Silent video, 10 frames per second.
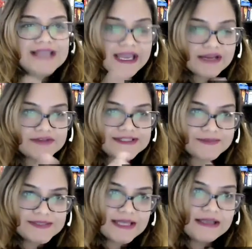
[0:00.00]
kind of a
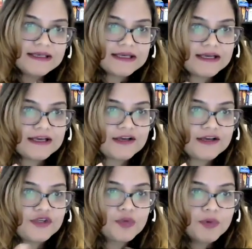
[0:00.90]
subset,
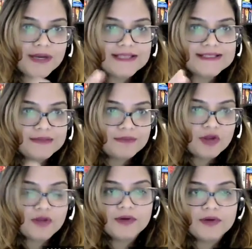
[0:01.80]
human rights and
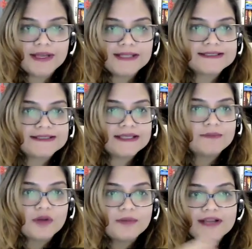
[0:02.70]
employment rights
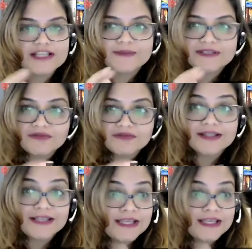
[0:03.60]

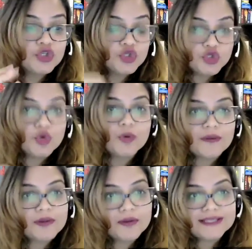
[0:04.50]
specifically to do with
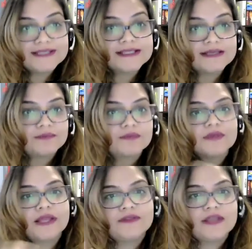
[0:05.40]
employees and
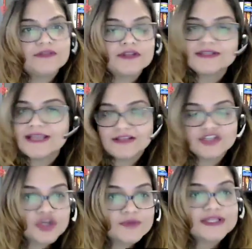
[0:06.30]
the
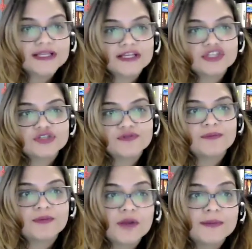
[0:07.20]
terms and conditions of
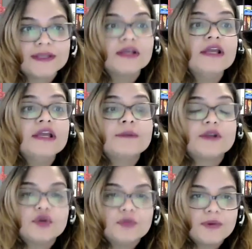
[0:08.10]
employment, but
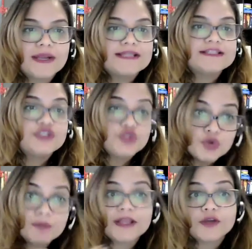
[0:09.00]
human rights do
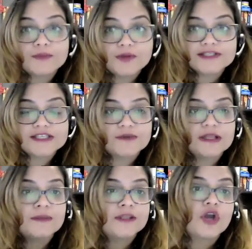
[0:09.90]
apply to employees as
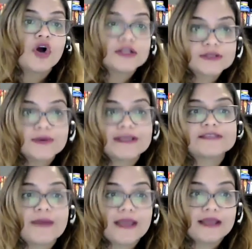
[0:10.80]
well, but they also
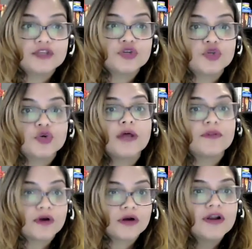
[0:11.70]
expand into
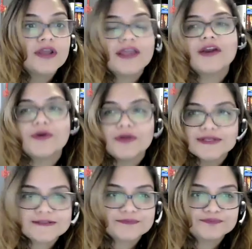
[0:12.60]
other areas.